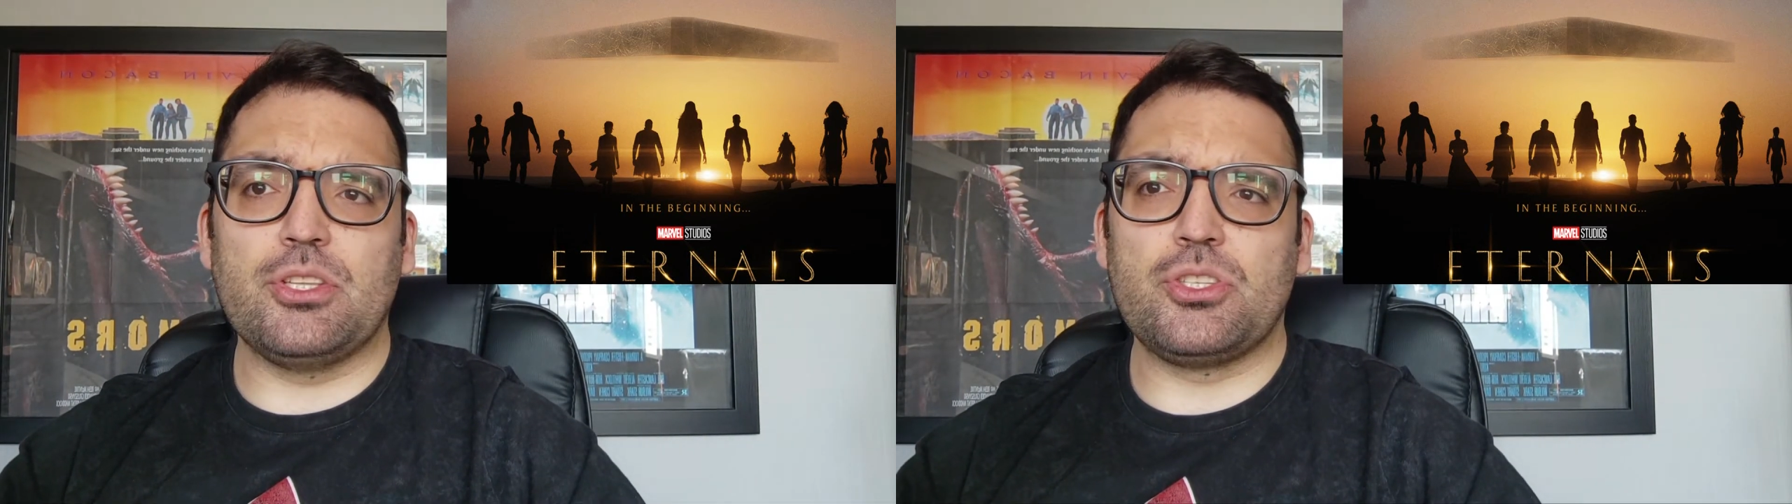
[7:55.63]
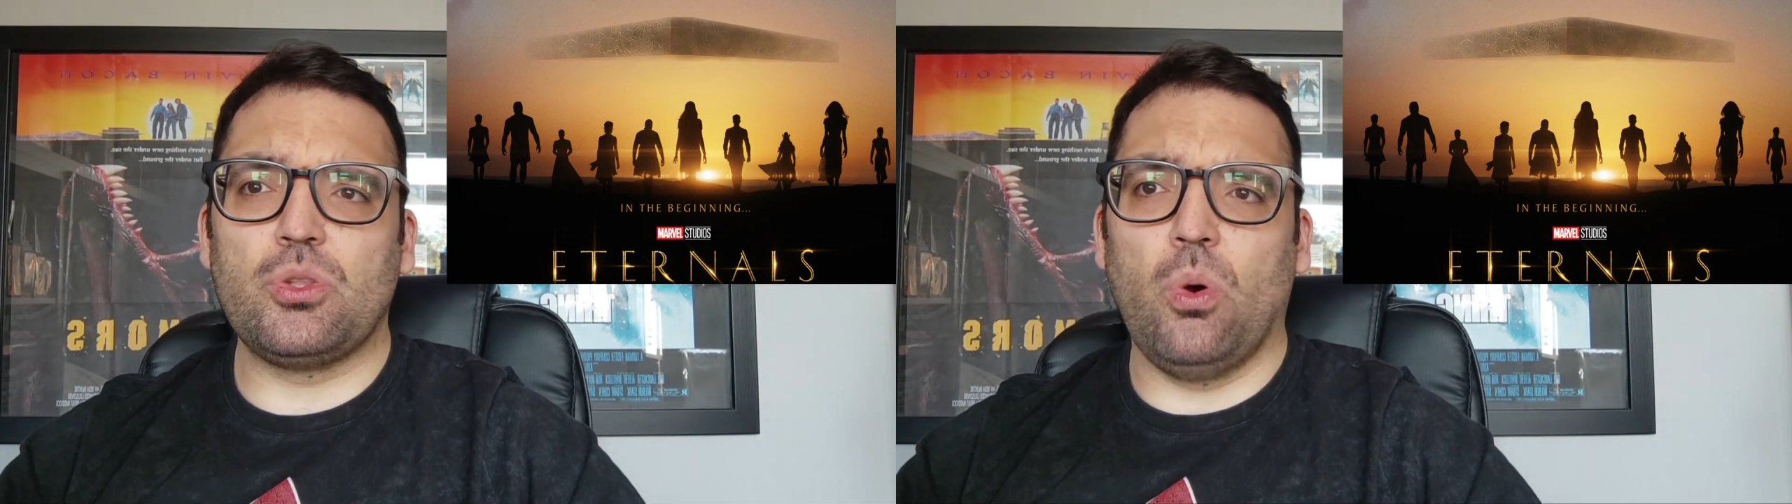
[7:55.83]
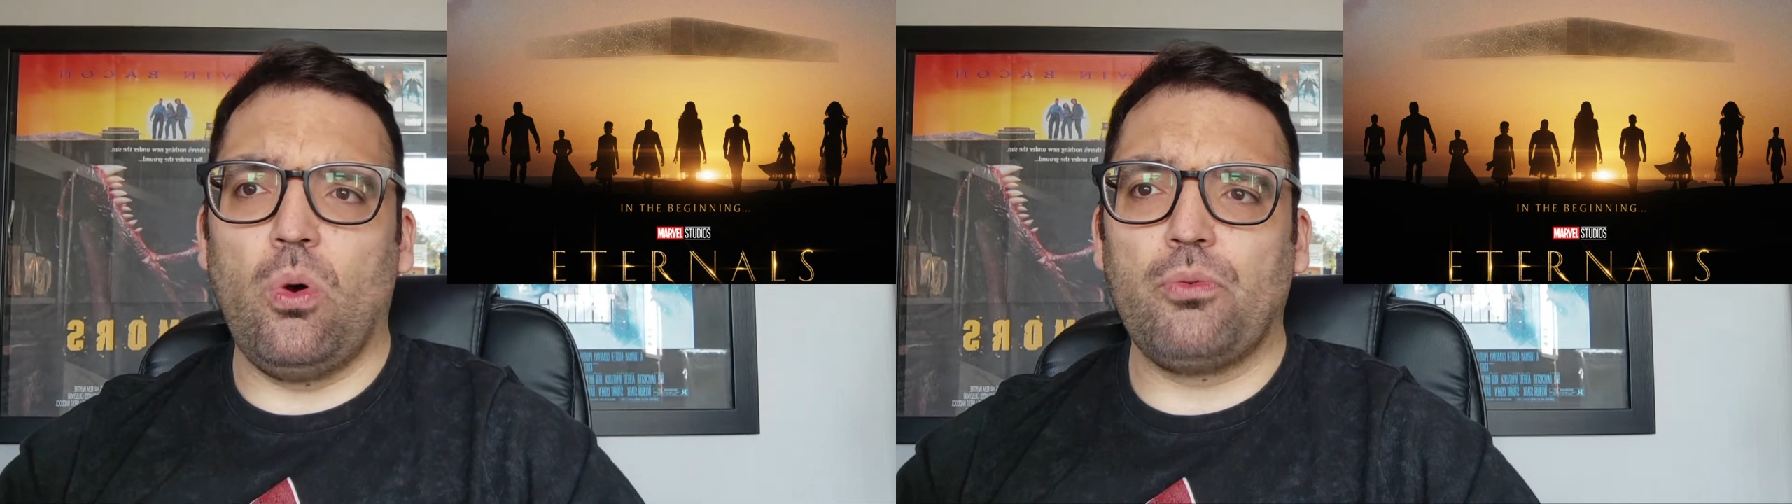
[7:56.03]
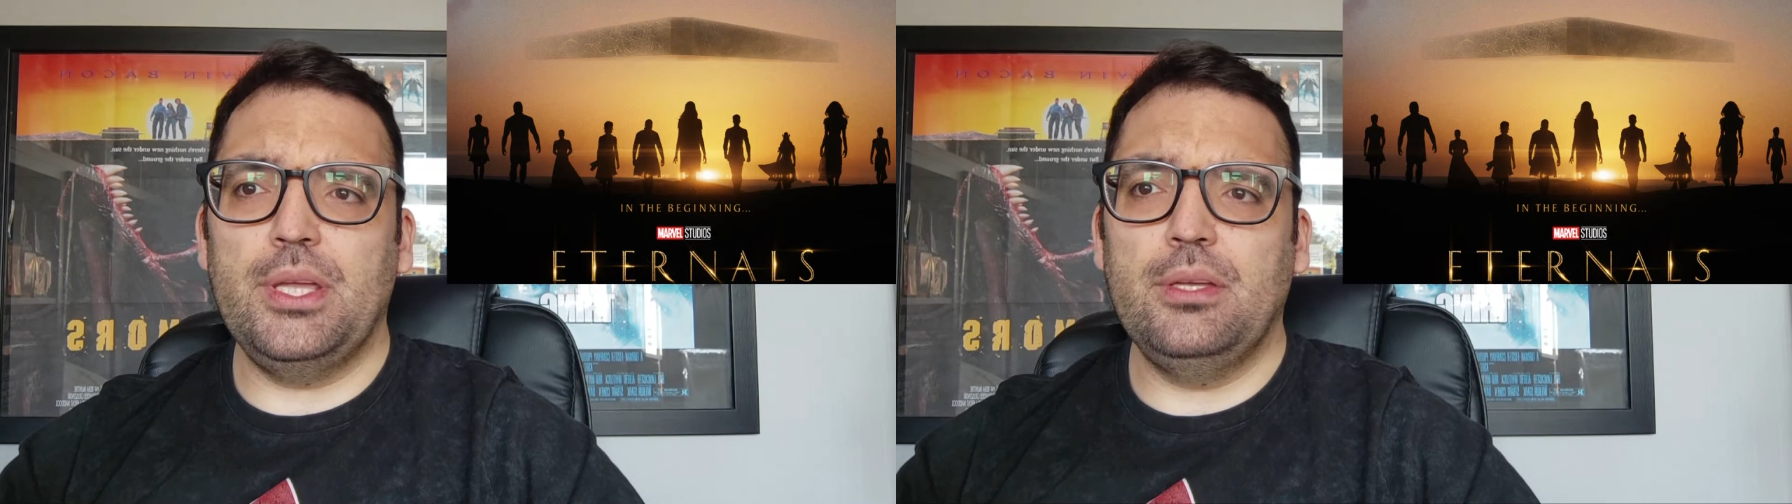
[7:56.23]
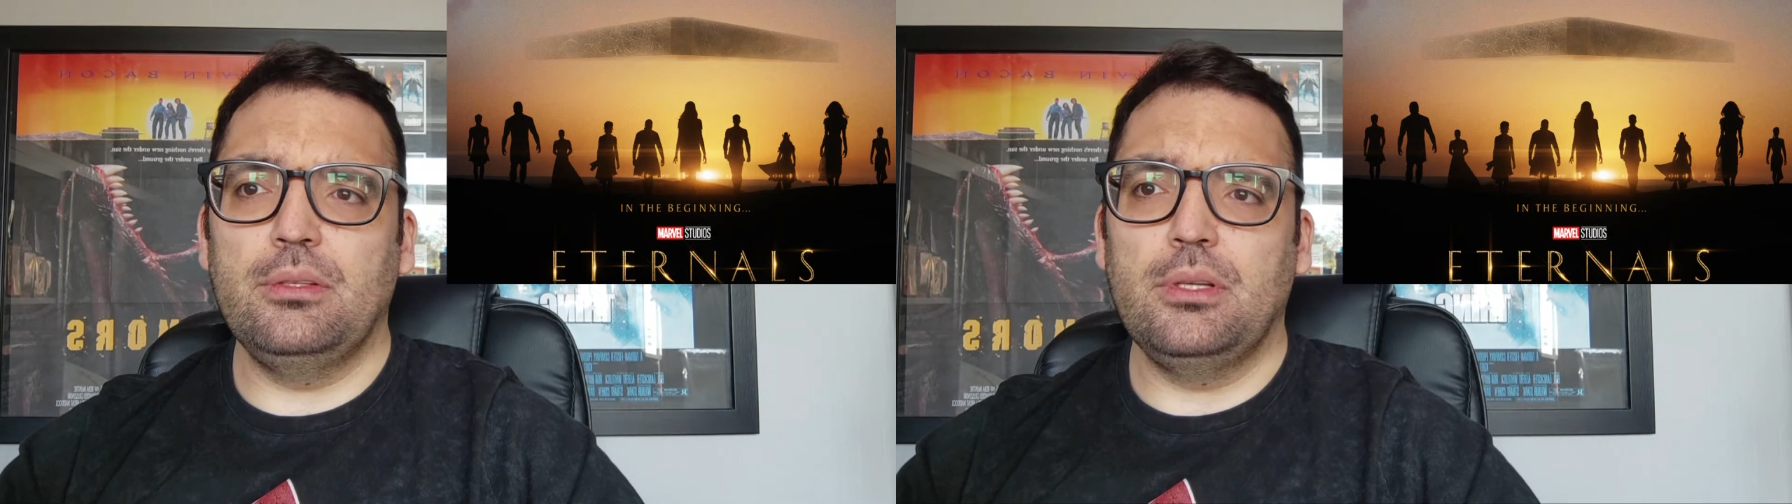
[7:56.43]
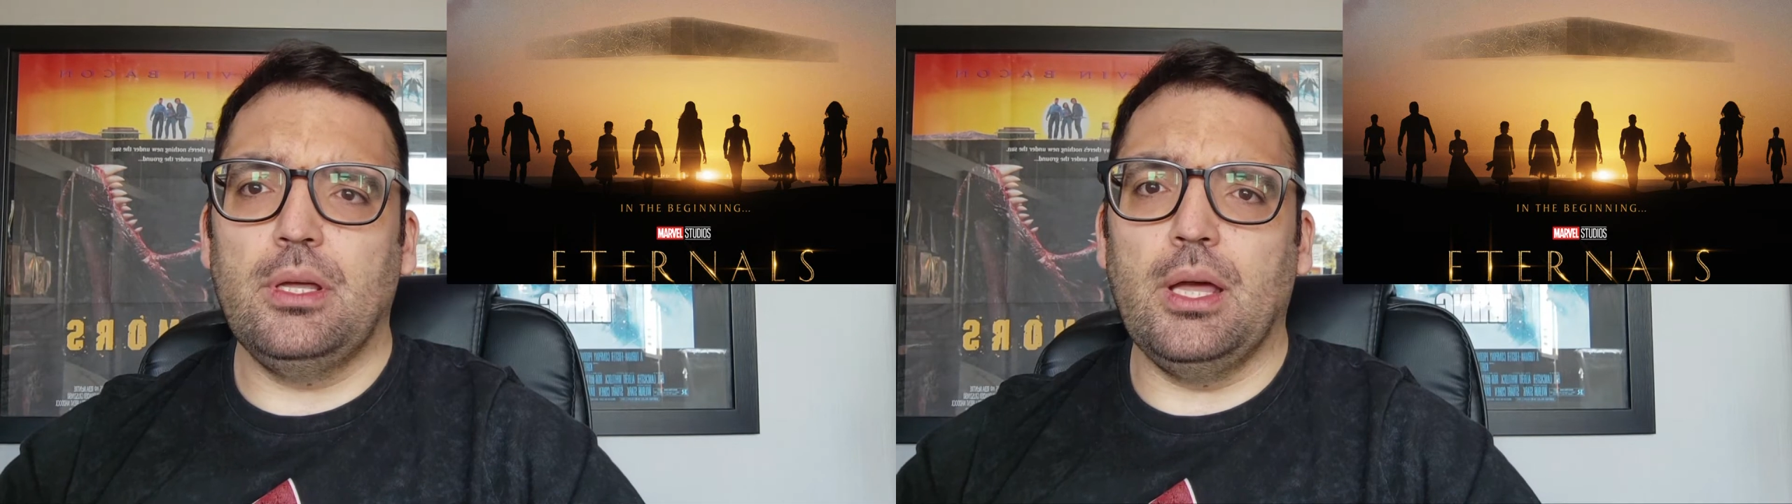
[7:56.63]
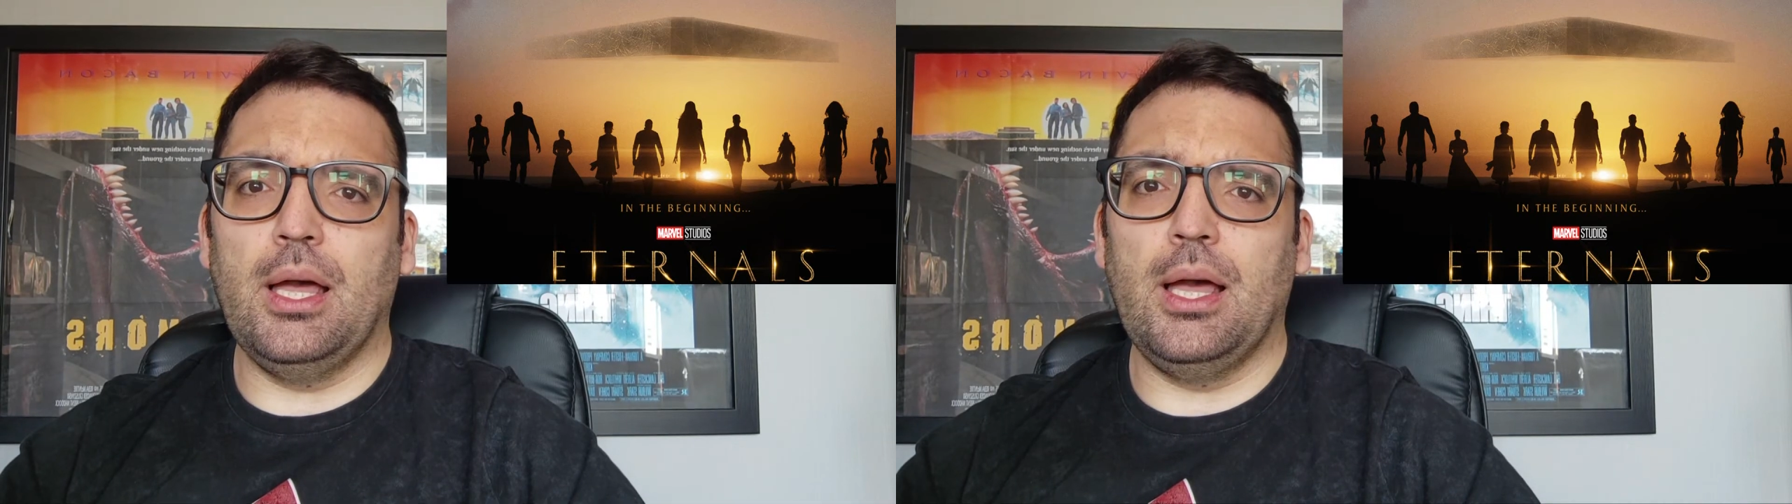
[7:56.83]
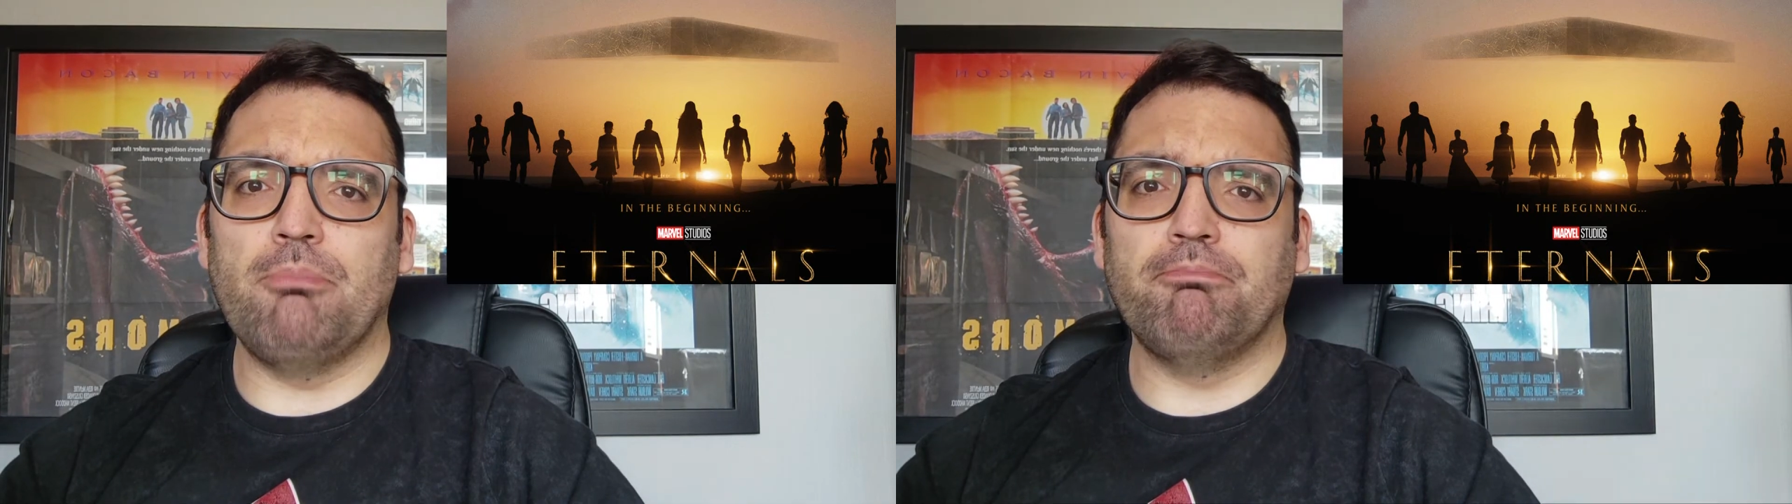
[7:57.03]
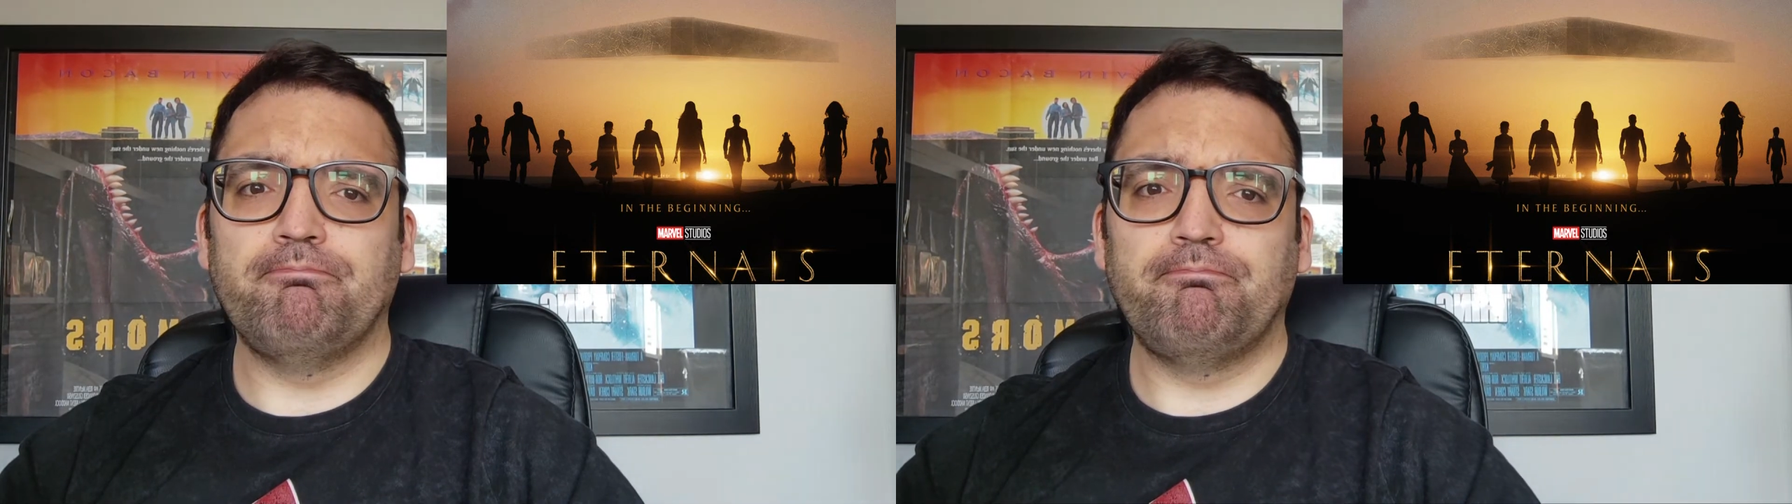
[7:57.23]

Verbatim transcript: the story. Um,